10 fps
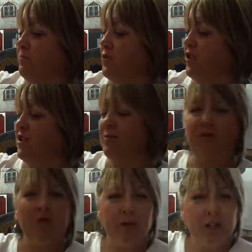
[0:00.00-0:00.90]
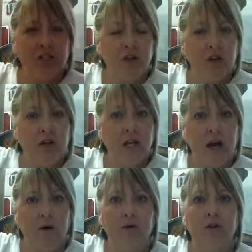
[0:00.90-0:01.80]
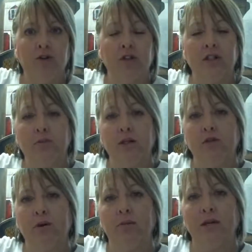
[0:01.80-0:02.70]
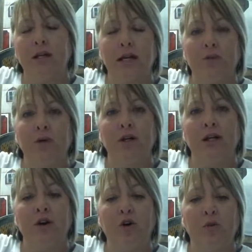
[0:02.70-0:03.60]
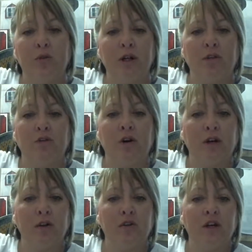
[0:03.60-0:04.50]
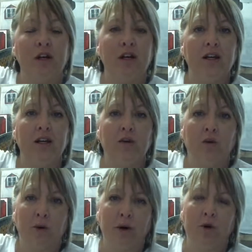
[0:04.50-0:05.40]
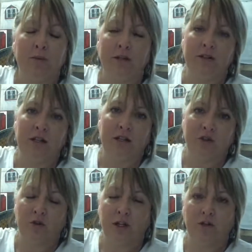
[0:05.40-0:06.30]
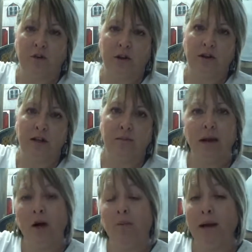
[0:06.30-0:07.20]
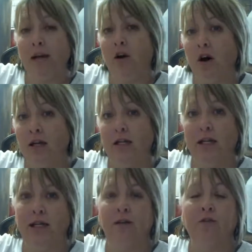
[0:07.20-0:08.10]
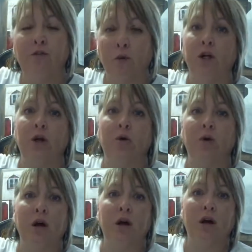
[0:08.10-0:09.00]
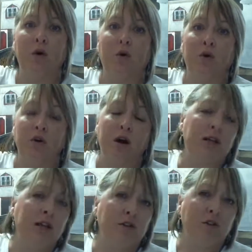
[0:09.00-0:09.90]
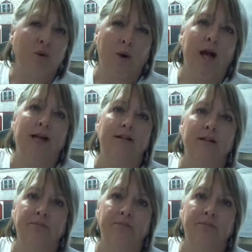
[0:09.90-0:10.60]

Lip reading: just some information on how you should expect your puppy to eat when you get home, as far as, going home is stressful and they may or may not eat for you or not eat great